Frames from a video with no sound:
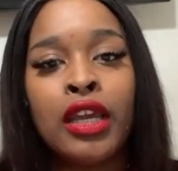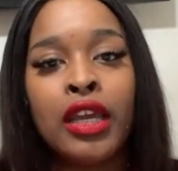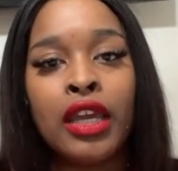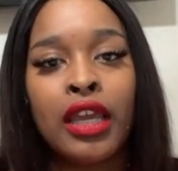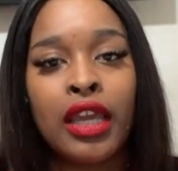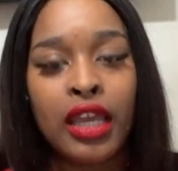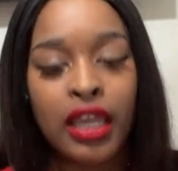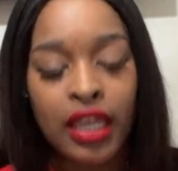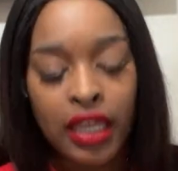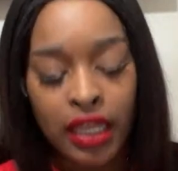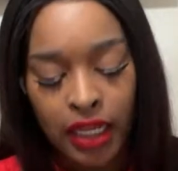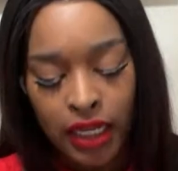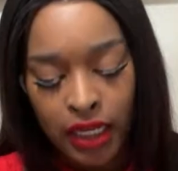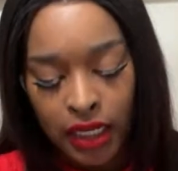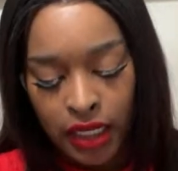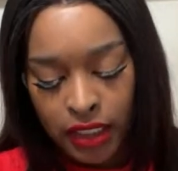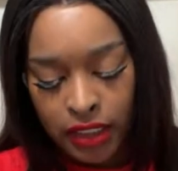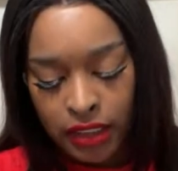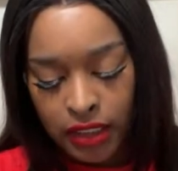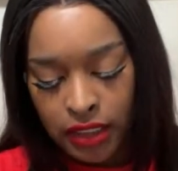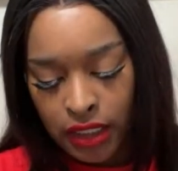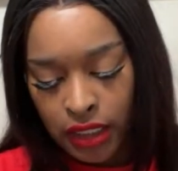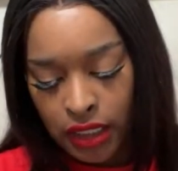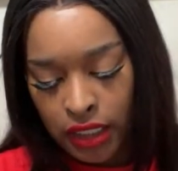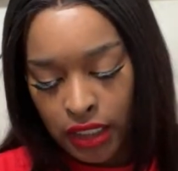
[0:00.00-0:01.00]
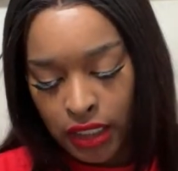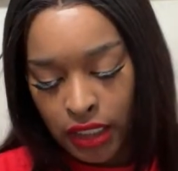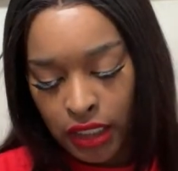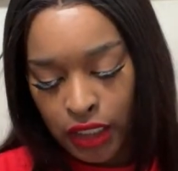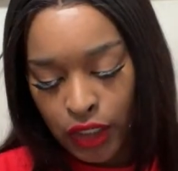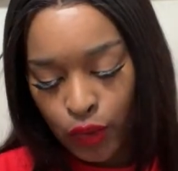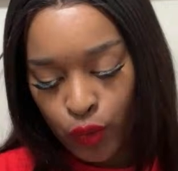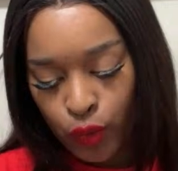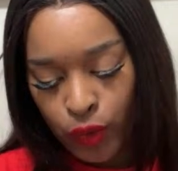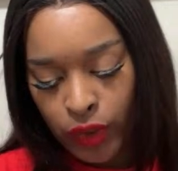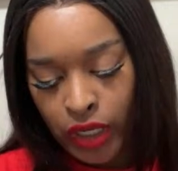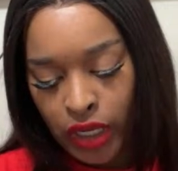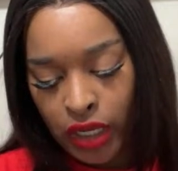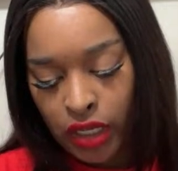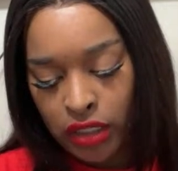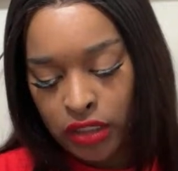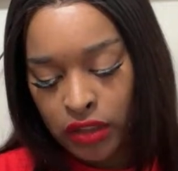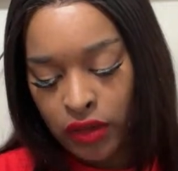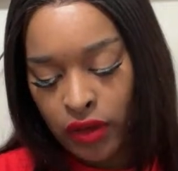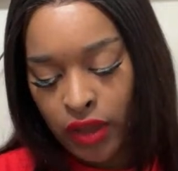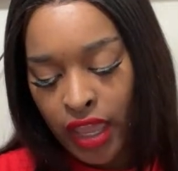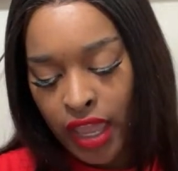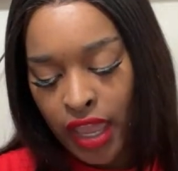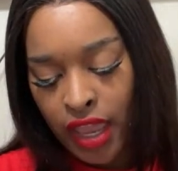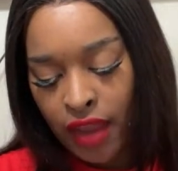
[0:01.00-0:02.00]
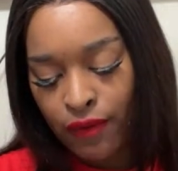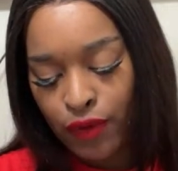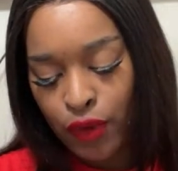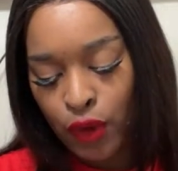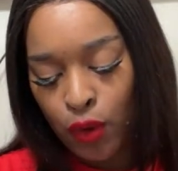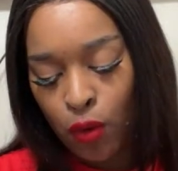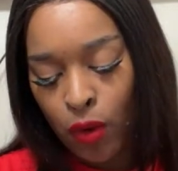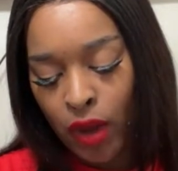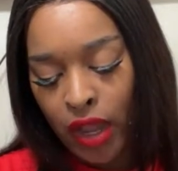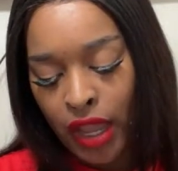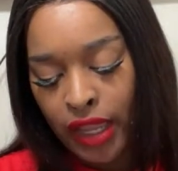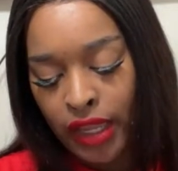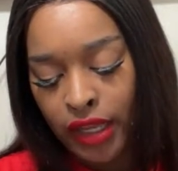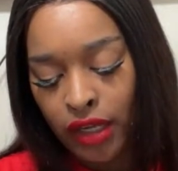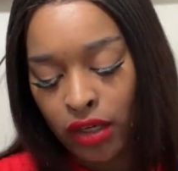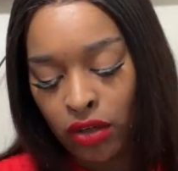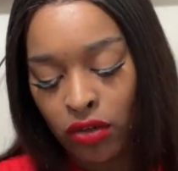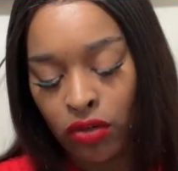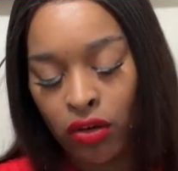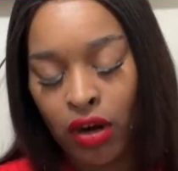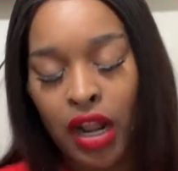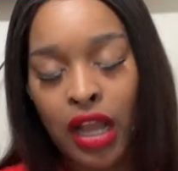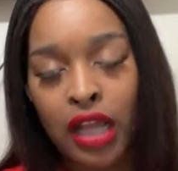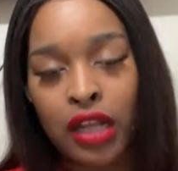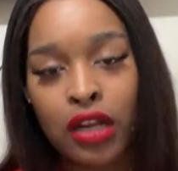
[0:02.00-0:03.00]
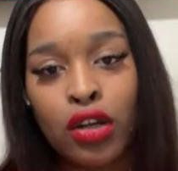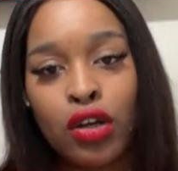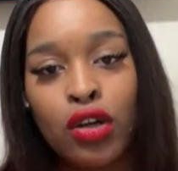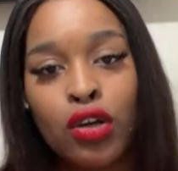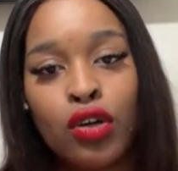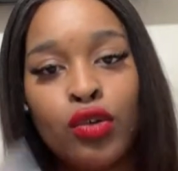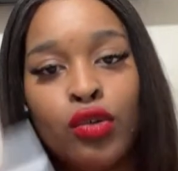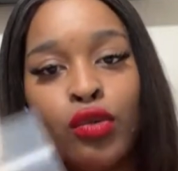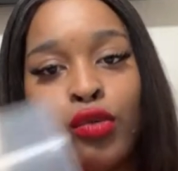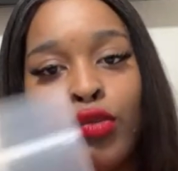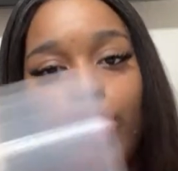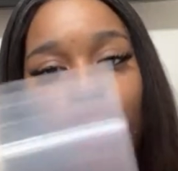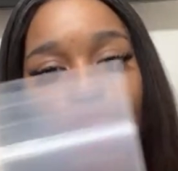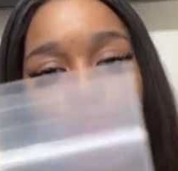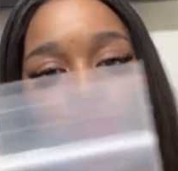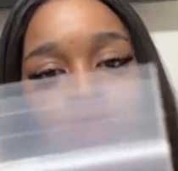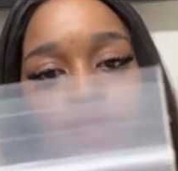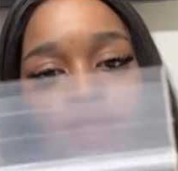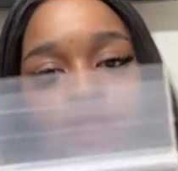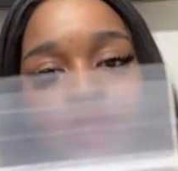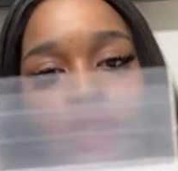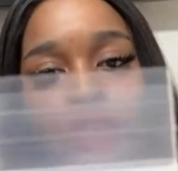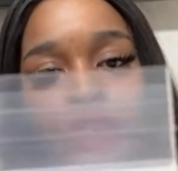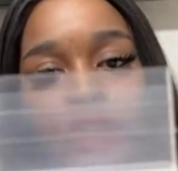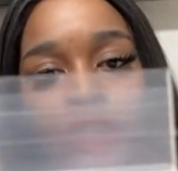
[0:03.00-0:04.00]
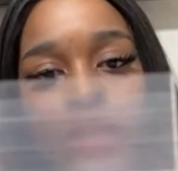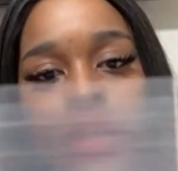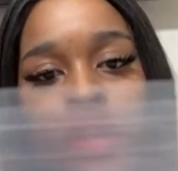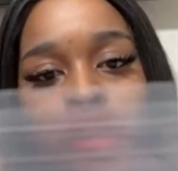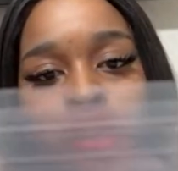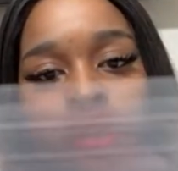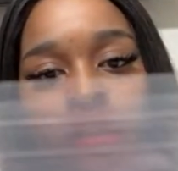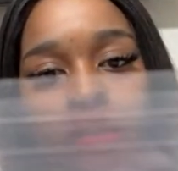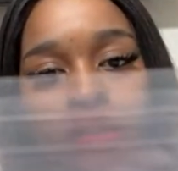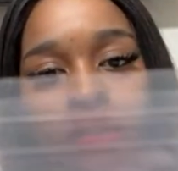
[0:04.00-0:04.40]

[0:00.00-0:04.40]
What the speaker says: And then we also have the white grano PRR